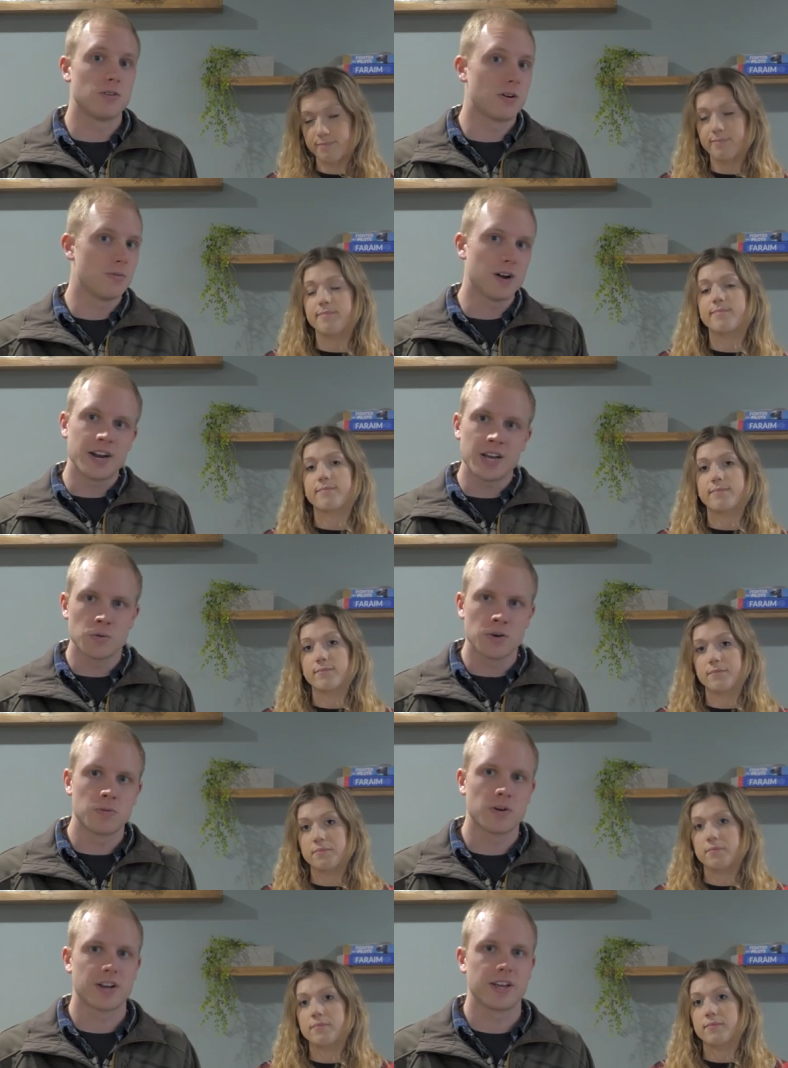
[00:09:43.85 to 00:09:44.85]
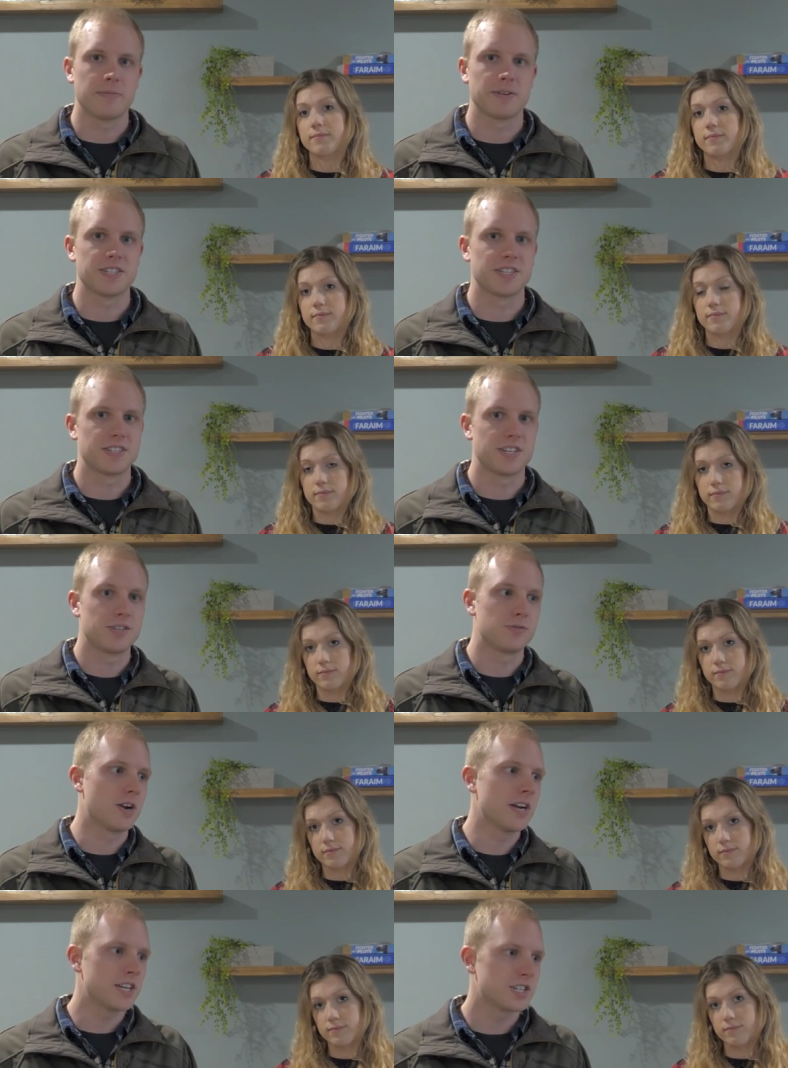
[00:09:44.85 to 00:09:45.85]
Speaker 1: who are running woodworking businesses,
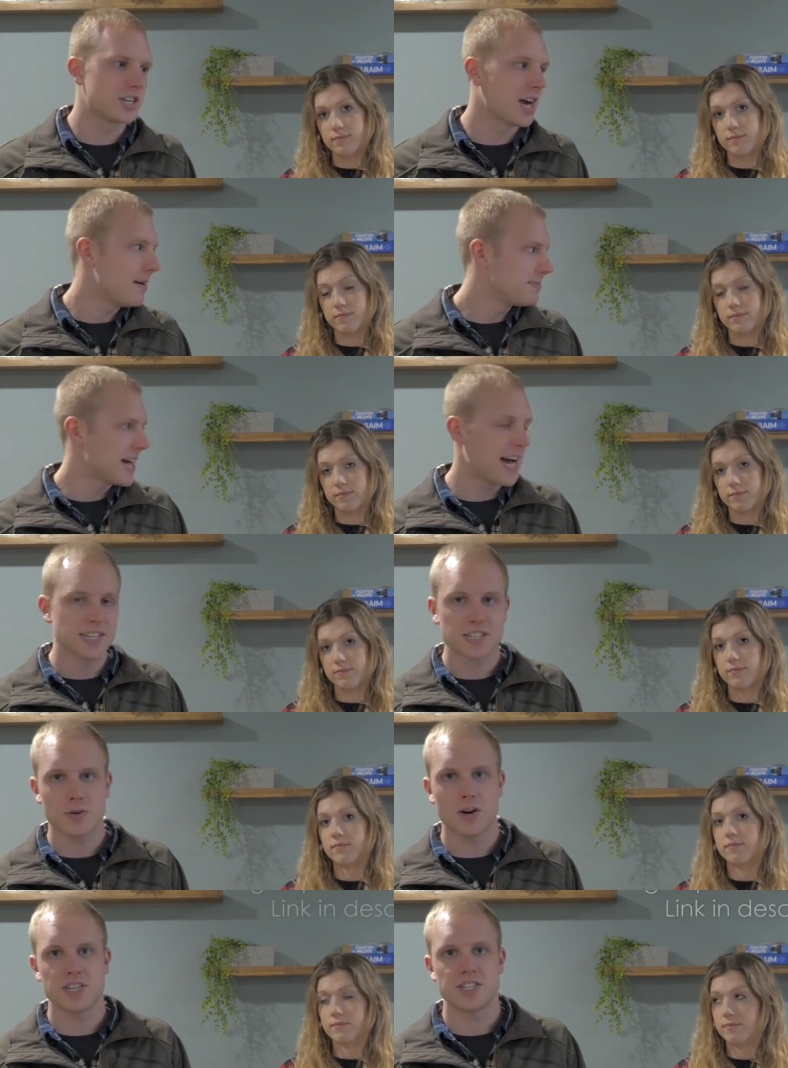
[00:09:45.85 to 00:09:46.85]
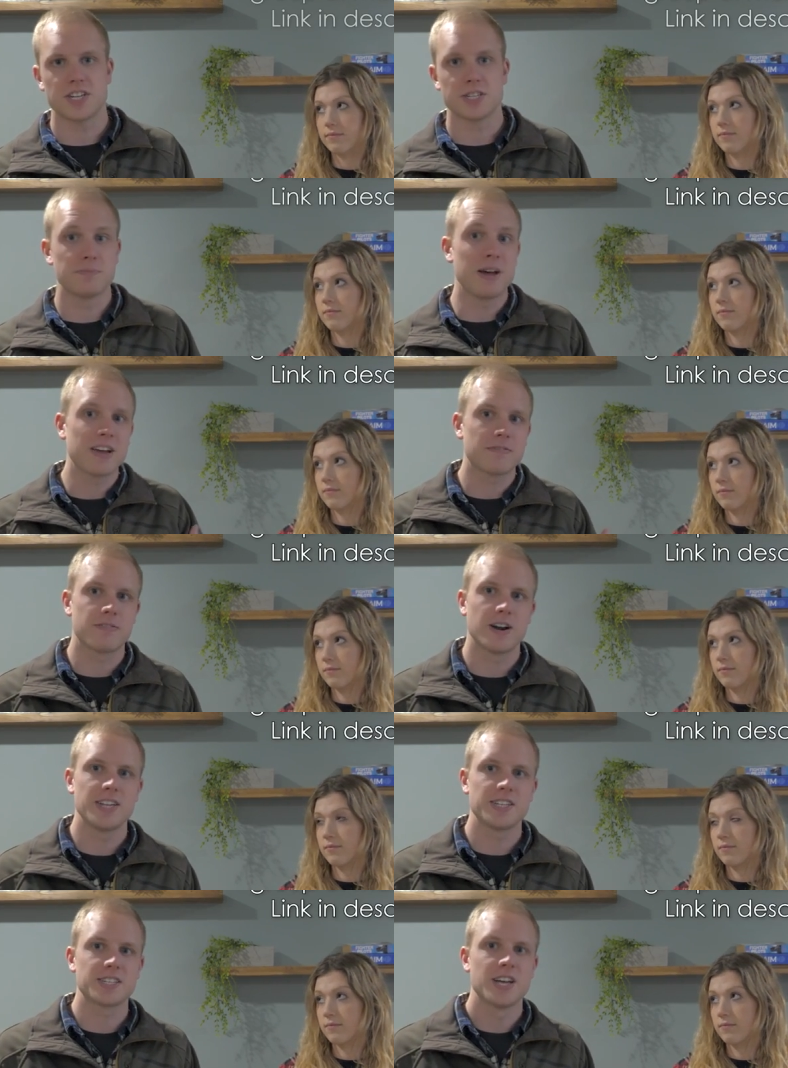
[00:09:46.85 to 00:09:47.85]
running shops, ask questions, make
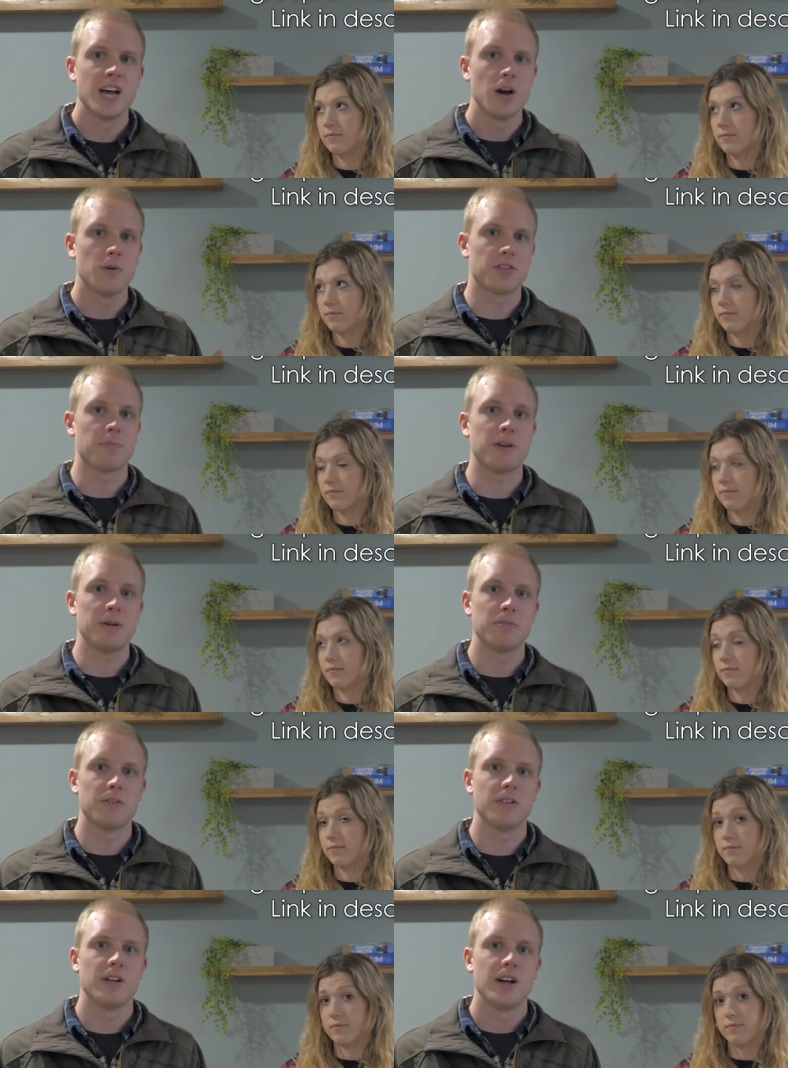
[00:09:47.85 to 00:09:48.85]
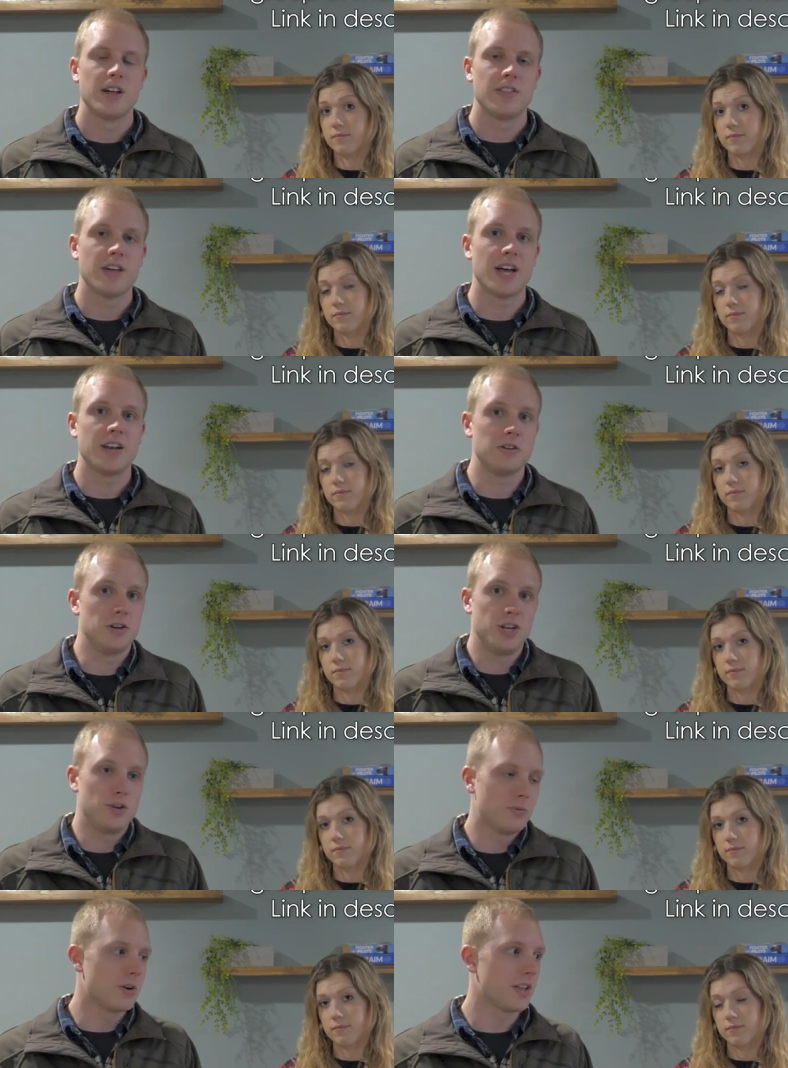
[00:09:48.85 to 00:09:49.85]
friends with the people that
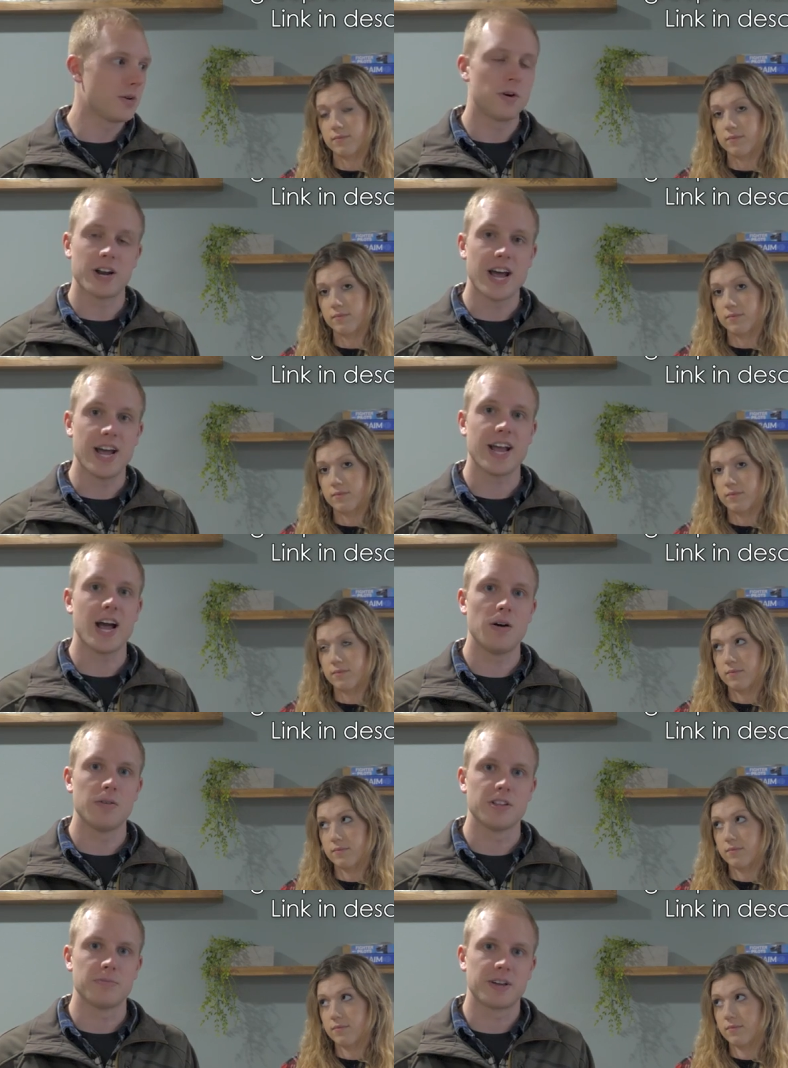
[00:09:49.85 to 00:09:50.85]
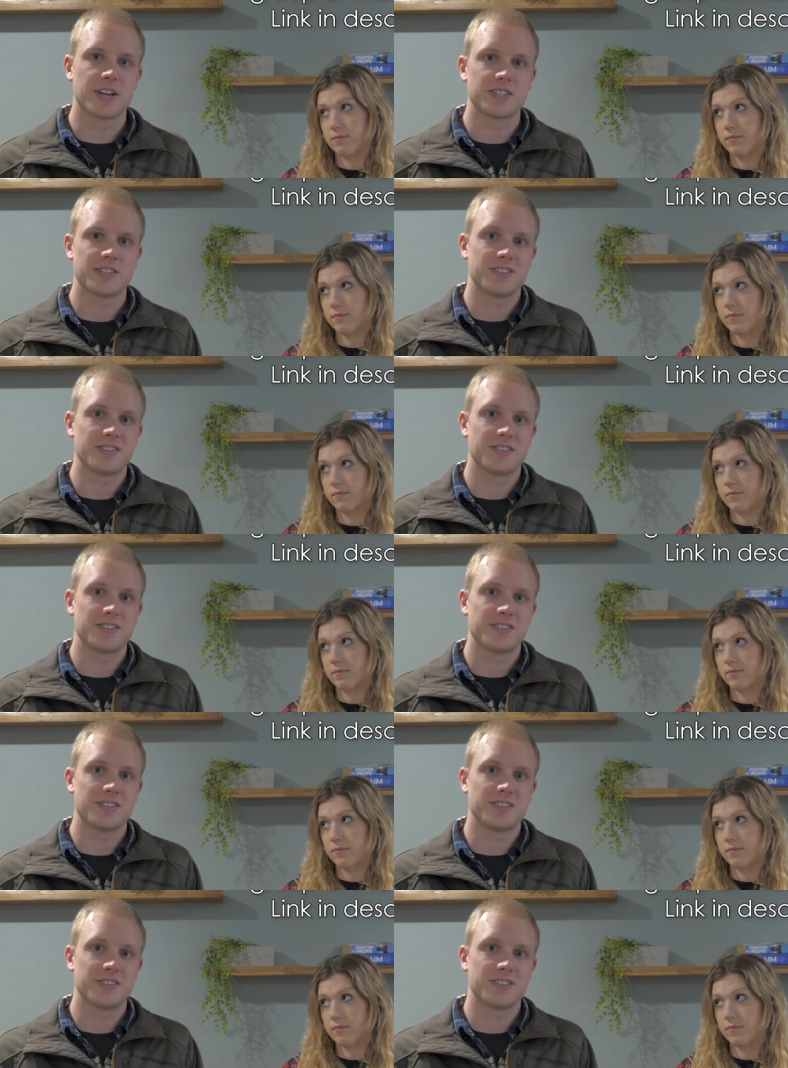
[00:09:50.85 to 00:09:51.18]
you really want to hang out with, because